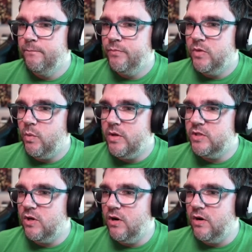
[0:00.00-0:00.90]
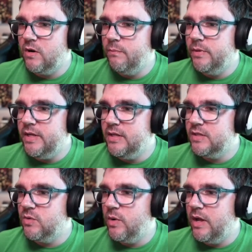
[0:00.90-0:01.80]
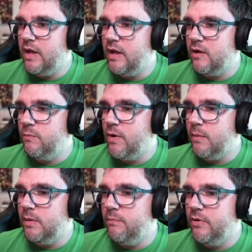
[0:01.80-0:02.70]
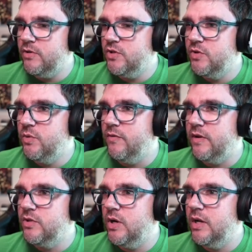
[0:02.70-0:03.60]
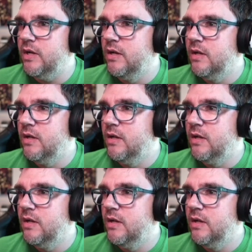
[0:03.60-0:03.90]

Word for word: The walls are a complete disarray. I could probably punch through it if I tried.